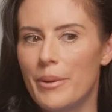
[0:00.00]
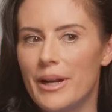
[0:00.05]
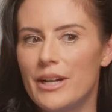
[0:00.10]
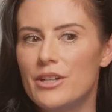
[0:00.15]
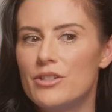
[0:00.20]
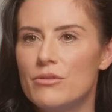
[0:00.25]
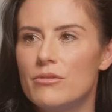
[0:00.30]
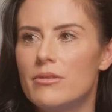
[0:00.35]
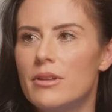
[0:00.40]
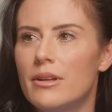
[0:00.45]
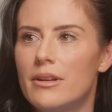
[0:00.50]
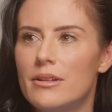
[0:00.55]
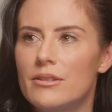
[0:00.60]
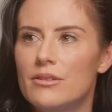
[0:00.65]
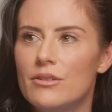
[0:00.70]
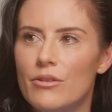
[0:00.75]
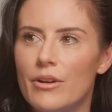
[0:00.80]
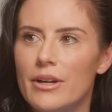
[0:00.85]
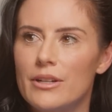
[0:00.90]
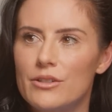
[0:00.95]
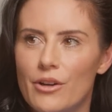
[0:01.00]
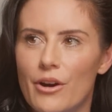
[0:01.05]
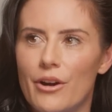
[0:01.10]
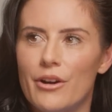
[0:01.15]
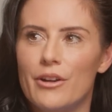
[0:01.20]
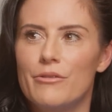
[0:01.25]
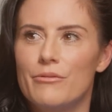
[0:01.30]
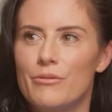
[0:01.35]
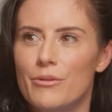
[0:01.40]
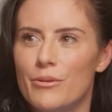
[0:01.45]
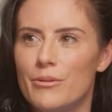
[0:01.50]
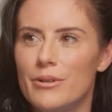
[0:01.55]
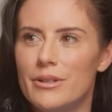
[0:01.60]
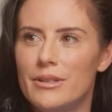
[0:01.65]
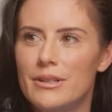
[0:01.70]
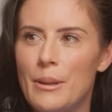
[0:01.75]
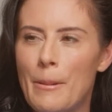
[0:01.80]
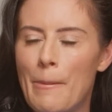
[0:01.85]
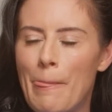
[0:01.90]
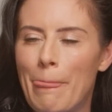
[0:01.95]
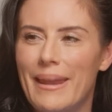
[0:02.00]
but I do think he's a great target forward.